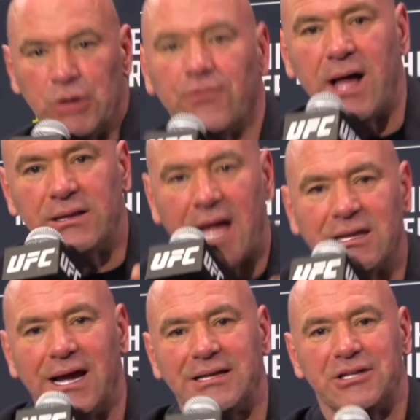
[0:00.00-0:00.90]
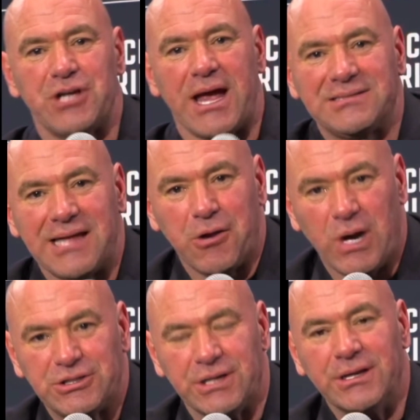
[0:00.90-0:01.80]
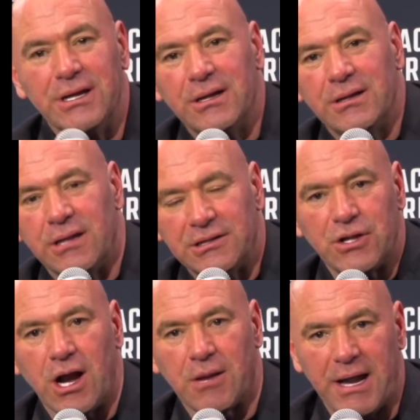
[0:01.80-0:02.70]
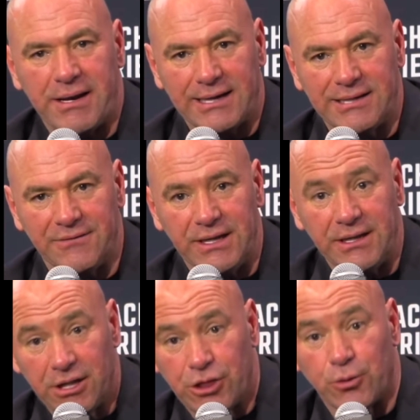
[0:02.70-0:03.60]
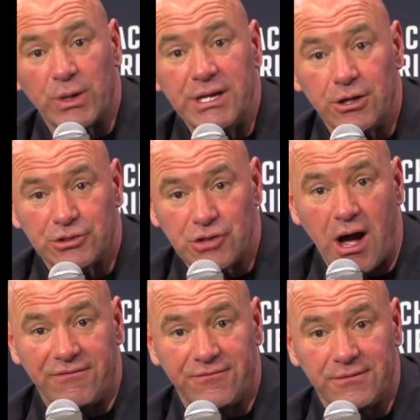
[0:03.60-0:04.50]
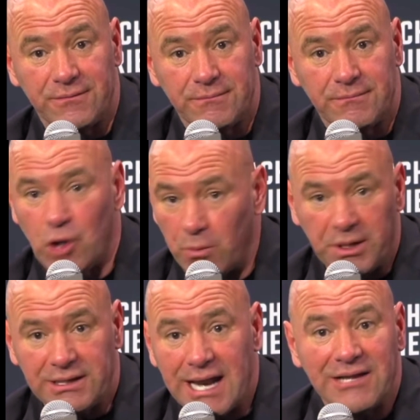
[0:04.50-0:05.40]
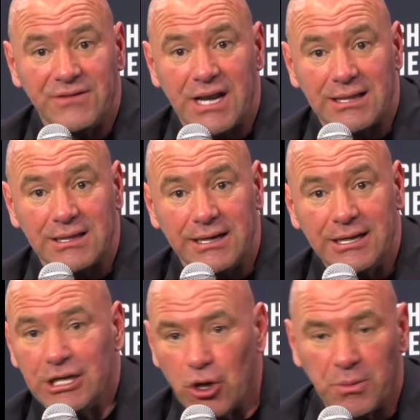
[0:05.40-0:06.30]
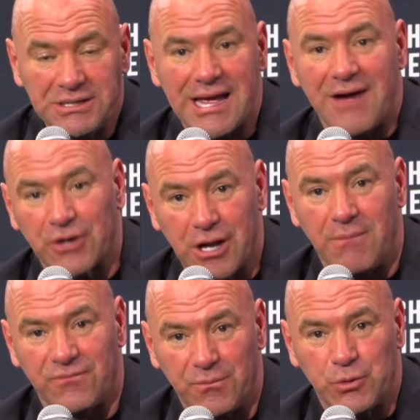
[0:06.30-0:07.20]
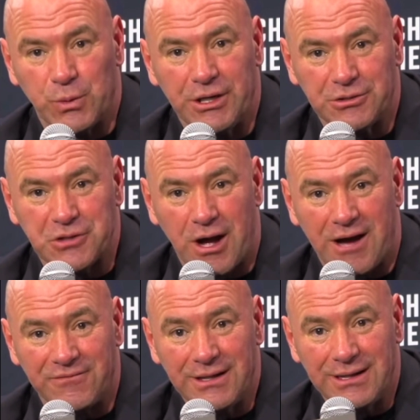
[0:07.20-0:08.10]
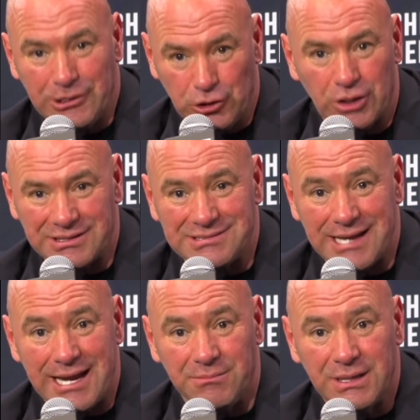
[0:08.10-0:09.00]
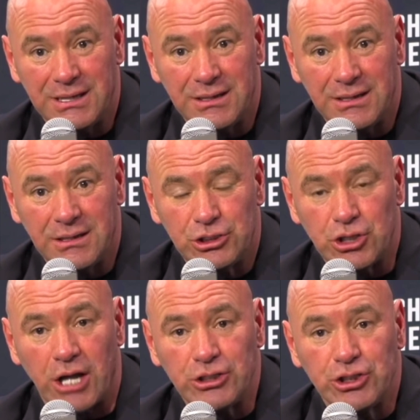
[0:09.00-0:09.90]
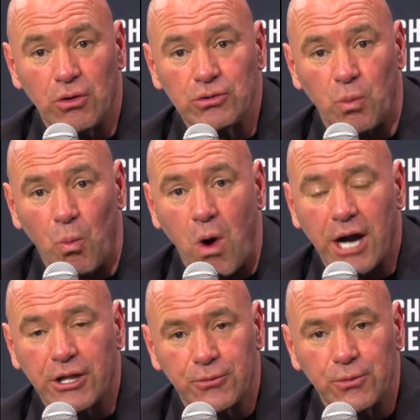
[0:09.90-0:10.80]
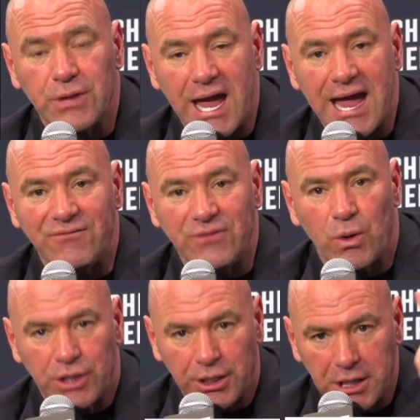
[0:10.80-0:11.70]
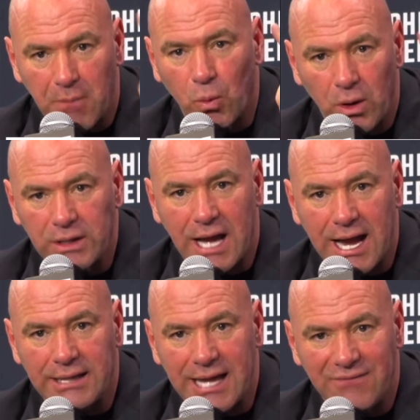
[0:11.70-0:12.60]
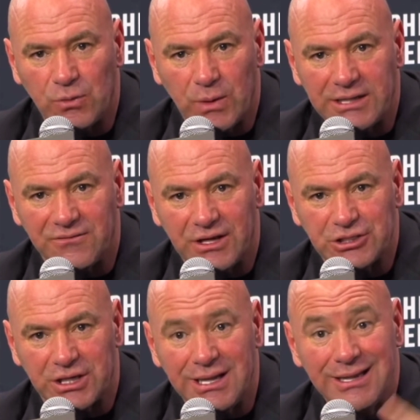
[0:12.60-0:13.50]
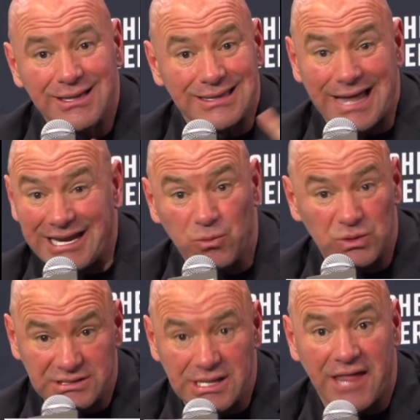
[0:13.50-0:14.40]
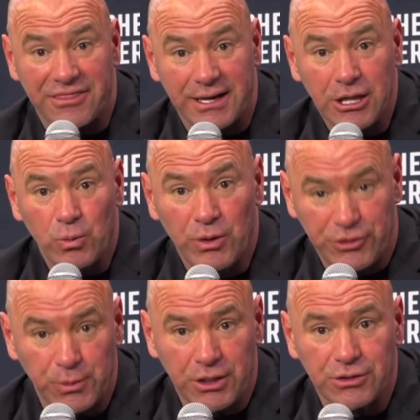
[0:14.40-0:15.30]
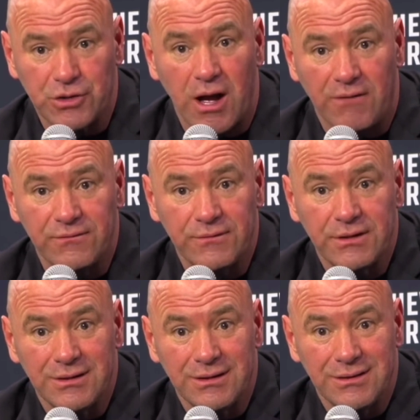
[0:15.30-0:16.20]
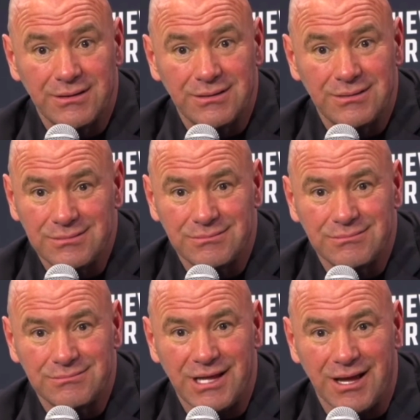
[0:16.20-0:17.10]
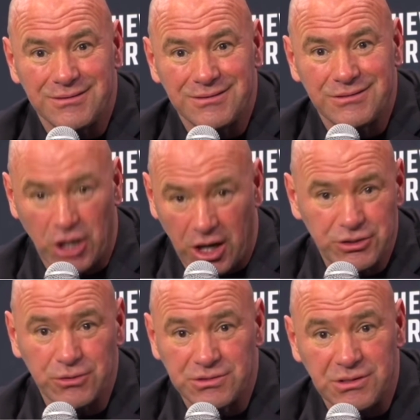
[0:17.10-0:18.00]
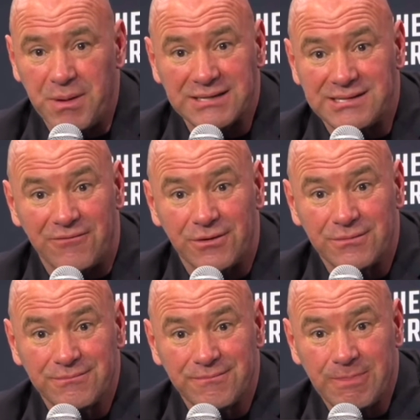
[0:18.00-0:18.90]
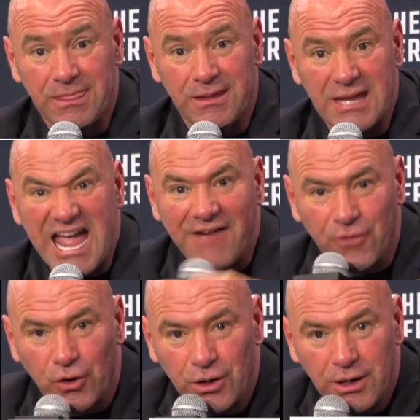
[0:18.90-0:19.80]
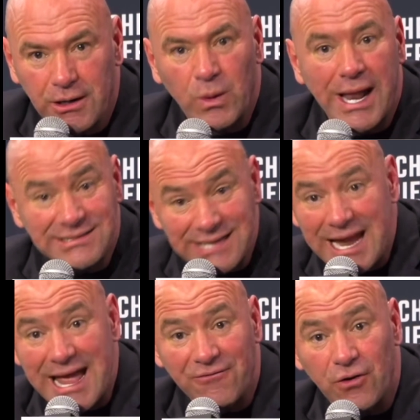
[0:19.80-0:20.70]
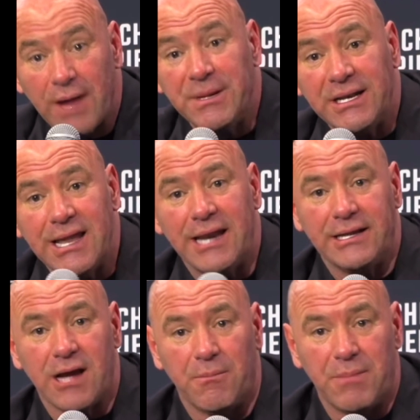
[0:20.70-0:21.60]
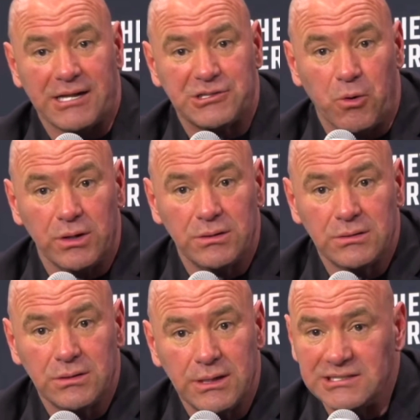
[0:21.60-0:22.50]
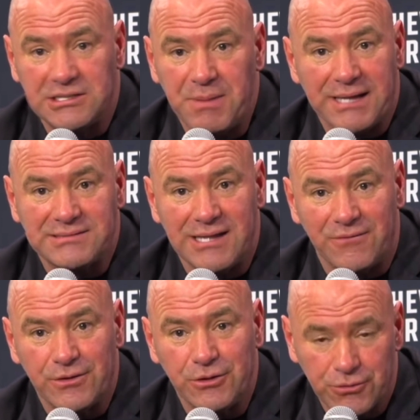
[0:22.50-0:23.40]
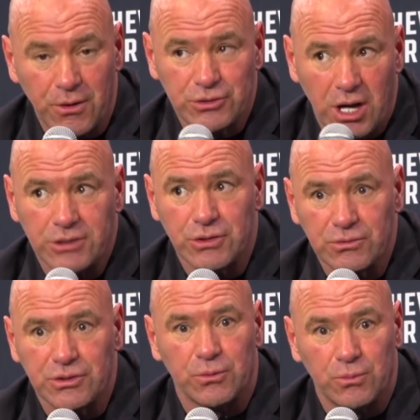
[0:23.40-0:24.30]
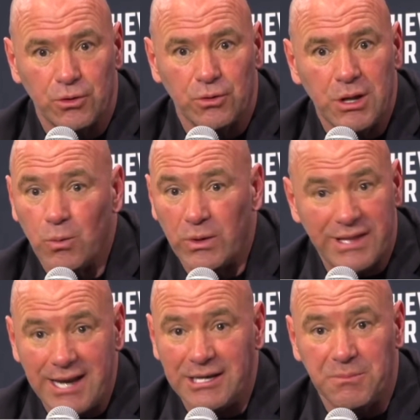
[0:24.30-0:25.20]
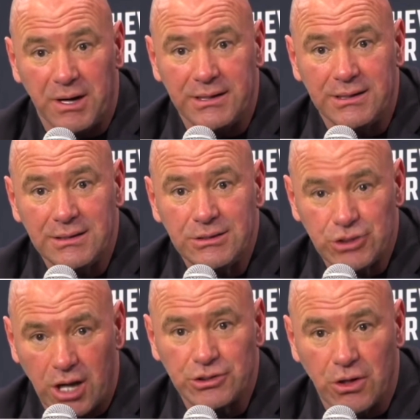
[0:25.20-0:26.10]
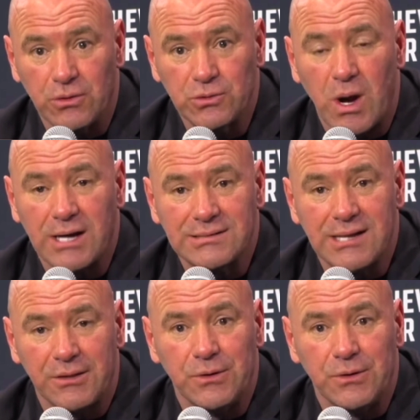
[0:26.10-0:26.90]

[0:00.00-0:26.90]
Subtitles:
Beautiful. I like that you asked that question. Let's talk about activity. 3 years off. Nobody, not even Ali, nobody's ever come from 3 years off and looked the same. Jon Jones walked through the heavyweight, the number one guy in the heavyweight division, like it was nothing, with 3 years off. Yeah, Jon Jones is the best ever. Ever. And when I say ever, I mean in any combat sport. He's the best ever. You throw Jon Jones in a room with anybody, Jon Jones walks out of the